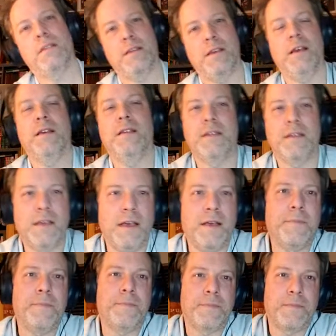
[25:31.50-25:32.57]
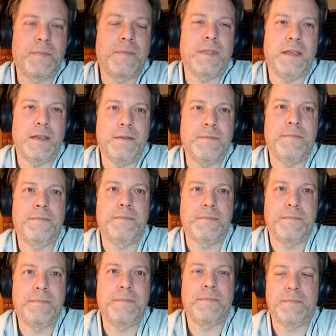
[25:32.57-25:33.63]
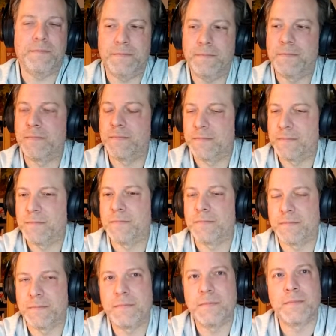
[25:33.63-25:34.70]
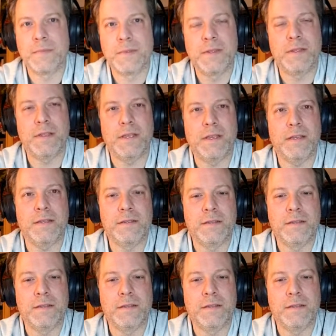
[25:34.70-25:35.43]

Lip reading: yeah, yeah, yeah, mhm, yeah,